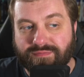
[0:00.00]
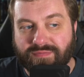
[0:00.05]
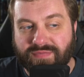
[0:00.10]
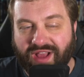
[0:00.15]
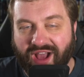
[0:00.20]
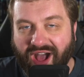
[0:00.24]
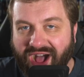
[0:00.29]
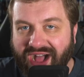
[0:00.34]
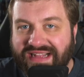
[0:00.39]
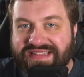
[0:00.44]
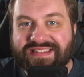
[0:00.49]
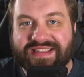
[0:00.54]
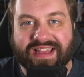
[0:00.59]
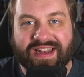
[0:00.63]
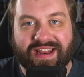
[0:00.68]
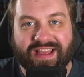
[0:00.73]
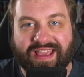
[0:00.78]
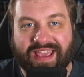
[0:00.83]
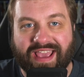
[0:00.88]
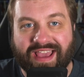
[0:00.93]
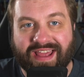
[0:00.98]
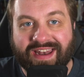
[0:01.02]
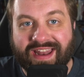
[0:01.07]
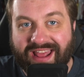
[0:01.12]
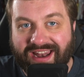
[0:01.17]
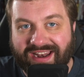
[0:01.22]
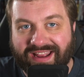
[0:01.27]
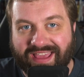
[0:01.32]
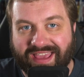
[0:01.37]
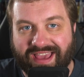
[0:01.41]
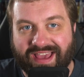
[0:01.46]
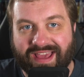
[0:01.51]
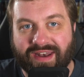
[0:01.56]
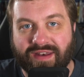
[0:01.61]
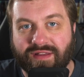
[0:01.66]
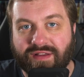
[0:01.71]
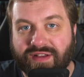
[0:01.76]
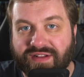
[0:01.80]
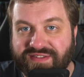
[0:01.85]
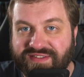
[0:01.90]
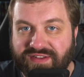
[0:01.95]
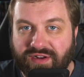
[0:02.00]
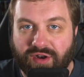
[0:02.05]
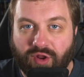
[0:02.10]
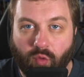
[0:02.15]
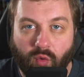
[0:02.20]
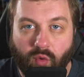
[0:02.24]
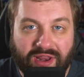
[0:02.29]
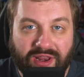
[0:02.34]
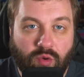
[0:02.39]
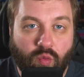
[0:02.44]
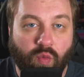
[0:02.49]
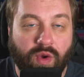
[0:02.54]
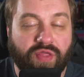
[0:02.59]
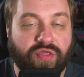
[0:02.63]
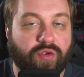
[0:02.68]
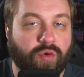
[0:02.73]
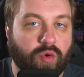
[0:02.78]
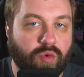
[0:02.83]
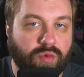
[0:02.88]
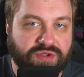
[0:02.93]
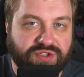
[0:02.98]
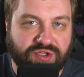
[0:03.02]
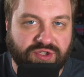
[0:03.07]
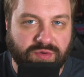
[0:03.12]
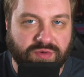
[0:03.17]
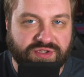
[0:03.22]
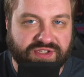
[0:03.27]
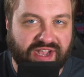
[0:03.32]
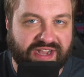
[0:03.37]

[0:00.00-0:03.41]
content again and again, considering what he went through with Suicide